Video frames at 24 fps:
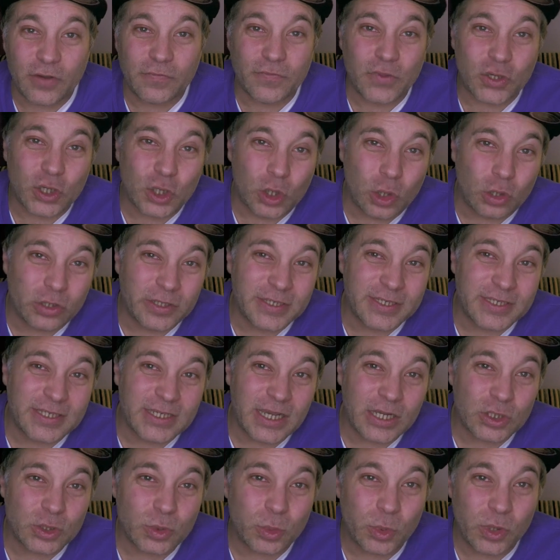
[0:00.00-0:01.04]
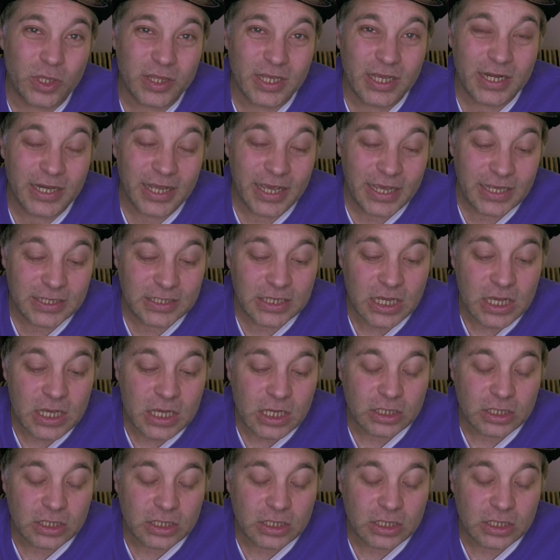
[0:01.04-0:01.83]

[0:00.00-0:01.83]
of the content within it.